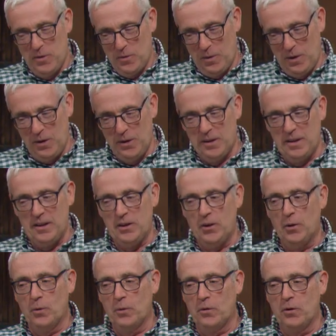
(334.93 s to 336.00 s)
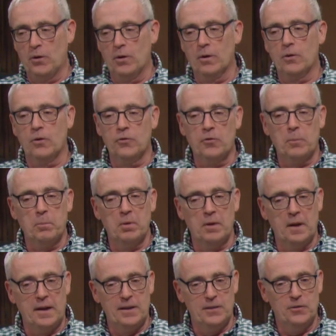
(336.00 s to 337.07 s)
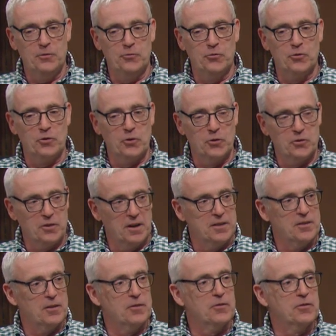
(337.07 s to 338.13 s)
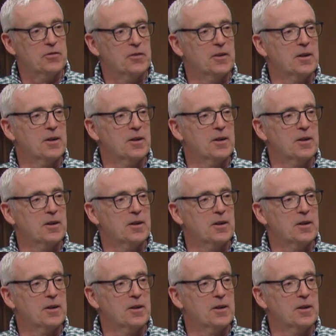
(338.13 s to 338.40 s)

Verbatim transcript: well, you know, there there's a place for those kinds of